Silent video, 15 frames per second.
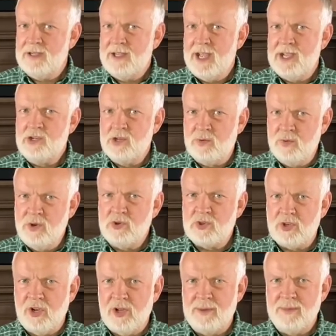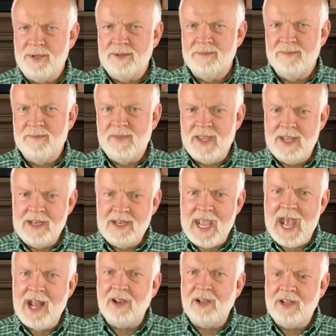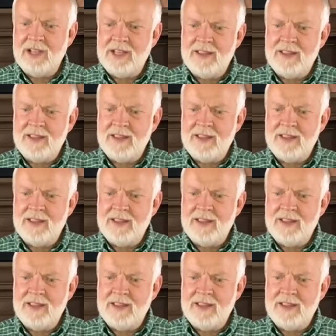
and Jerusalem in Galilee,